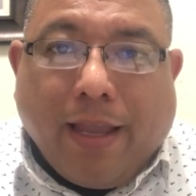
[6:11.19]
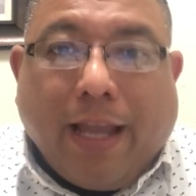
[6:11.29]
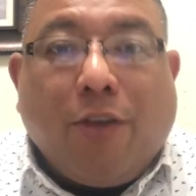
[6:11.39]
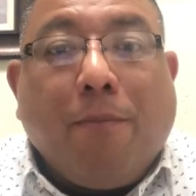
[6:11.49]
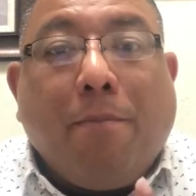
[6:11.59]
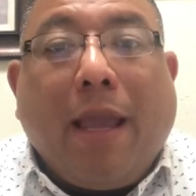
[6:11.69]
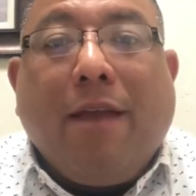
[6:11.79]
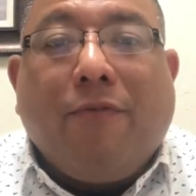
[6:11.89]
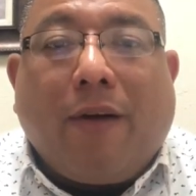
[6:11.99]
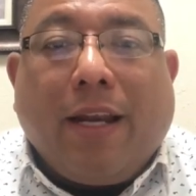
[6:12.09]
And you
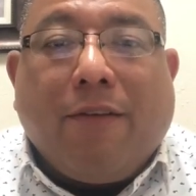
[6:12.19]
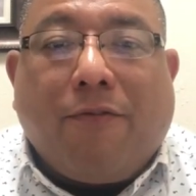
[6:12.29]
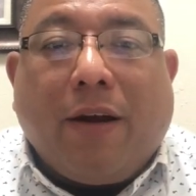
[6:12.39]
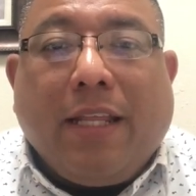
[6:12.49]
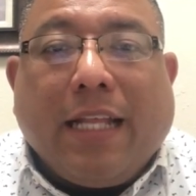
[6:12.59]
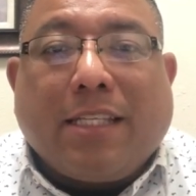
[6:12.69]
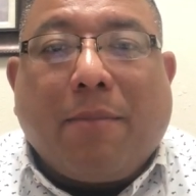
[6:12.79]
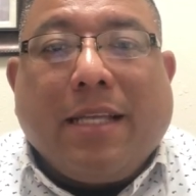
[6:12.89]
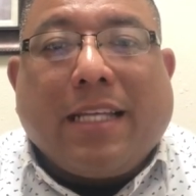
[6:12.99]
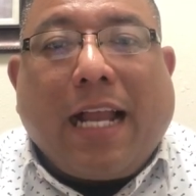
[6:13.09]
may find it funny that
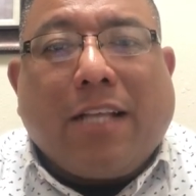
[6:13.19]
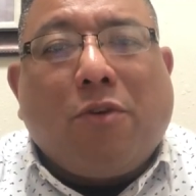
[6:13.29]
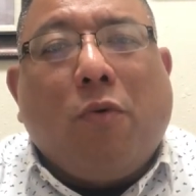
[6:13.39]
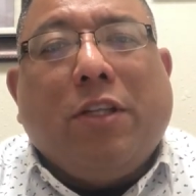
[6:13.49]
somebody's going to ask you,